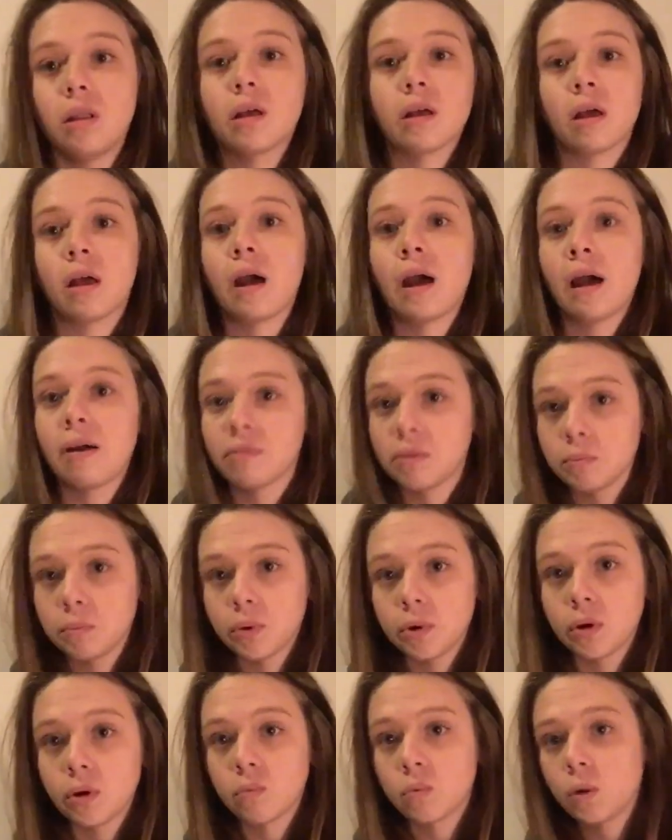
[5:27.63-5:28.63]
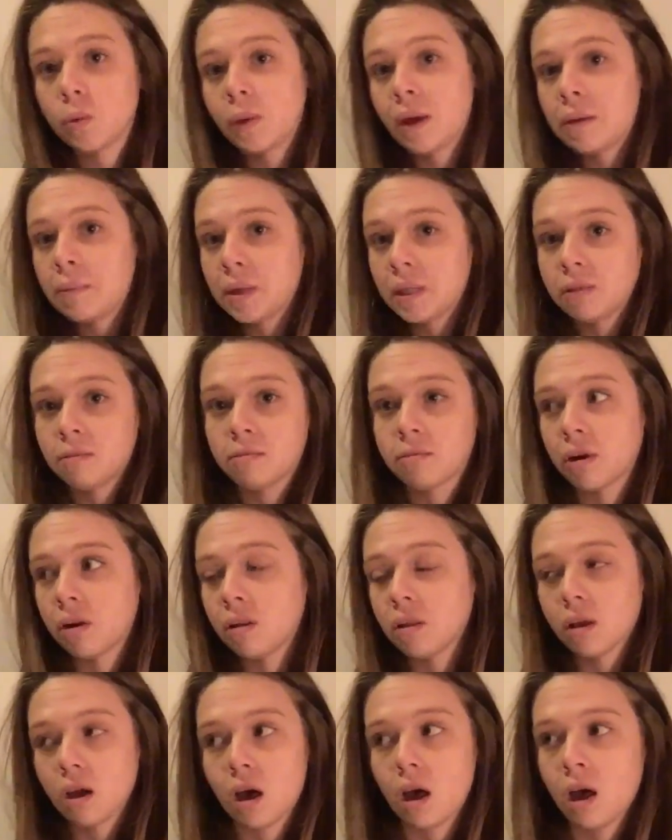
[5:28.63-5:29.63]
I haven't put a real baby in the front
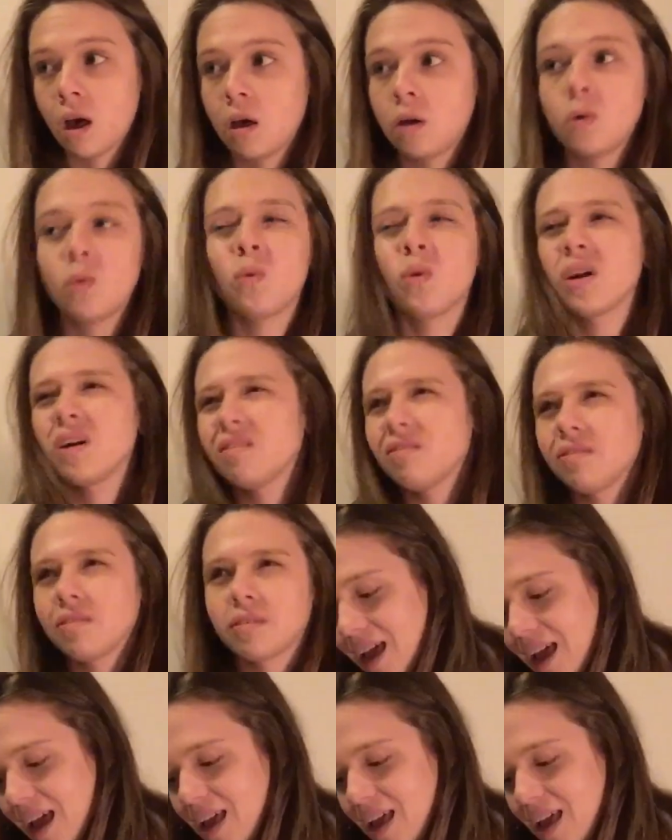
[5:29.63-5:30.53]
of the car or whatever.